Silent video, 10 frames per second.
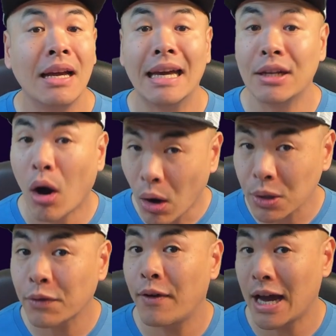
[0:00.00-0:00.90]
an
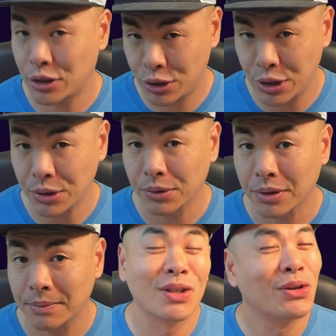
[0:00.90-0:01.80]
artifact shield.
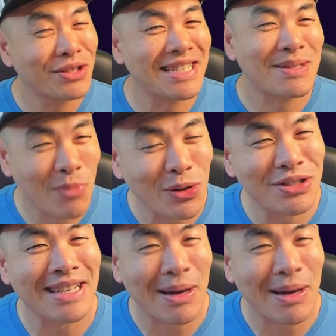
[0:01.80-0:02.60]
So who does this mostly